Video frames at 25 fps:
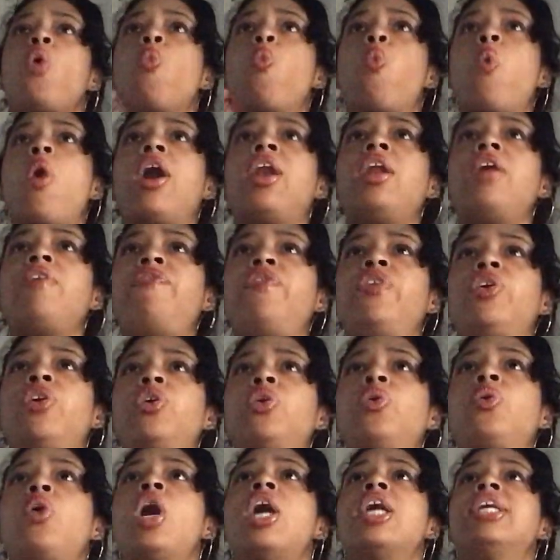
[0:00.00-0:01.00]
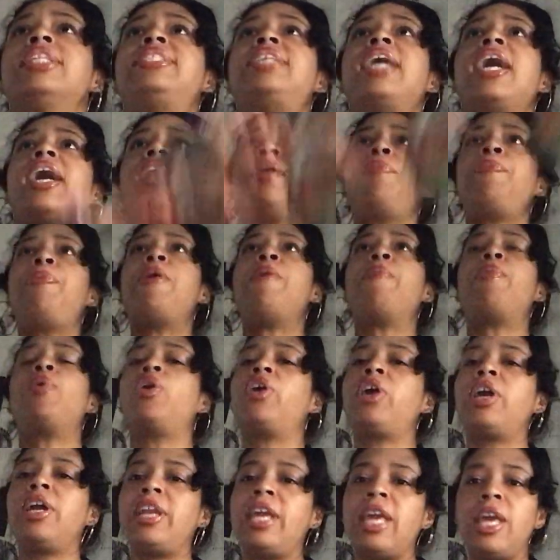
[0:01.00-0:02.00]
One of you, 10 people
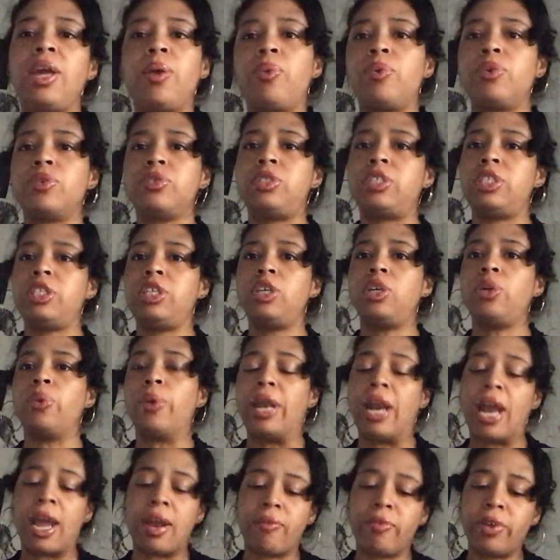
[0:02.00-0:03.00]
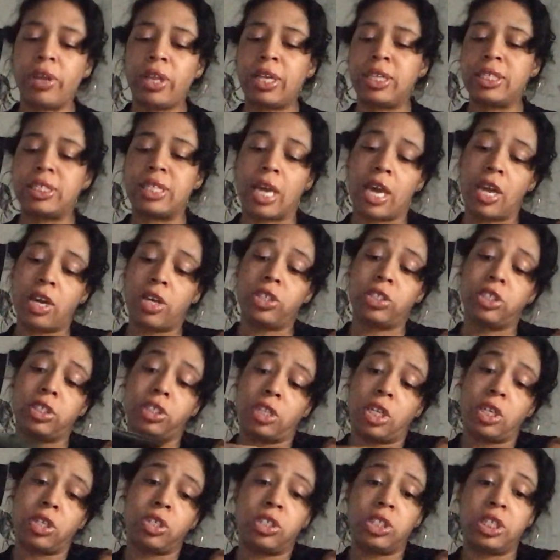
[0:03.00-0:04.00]
couldn't equal to you. And I realized that
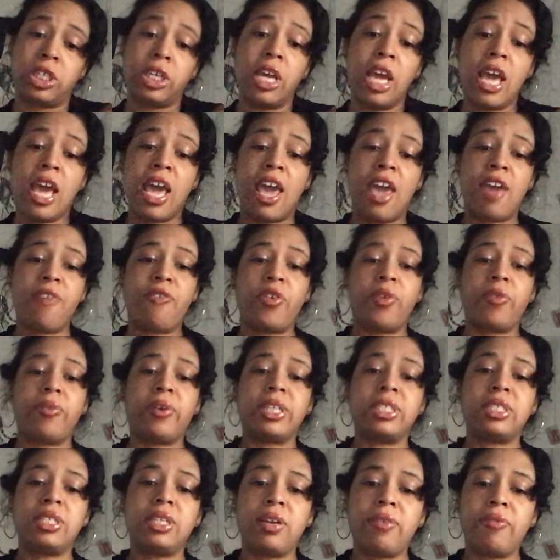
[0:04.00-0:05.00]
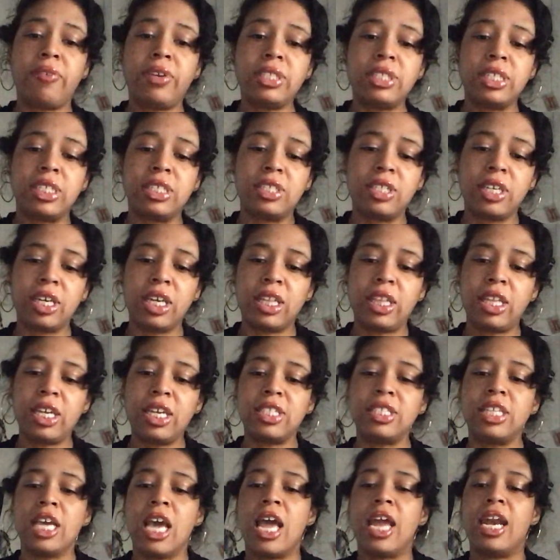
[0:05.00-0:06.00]
energy's energy. If it resonates, it resonates. Look at
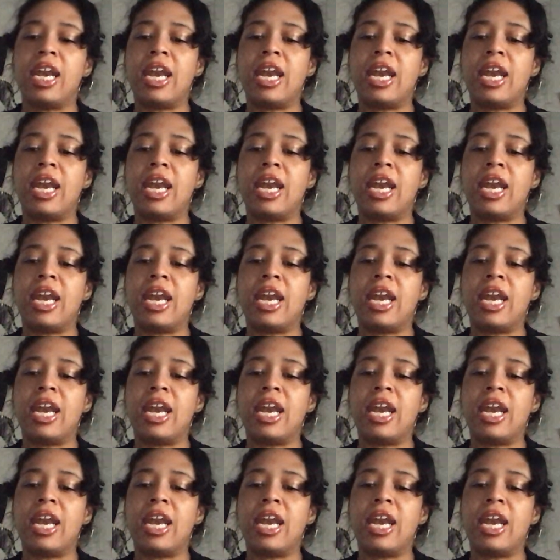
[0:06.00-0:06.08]
this.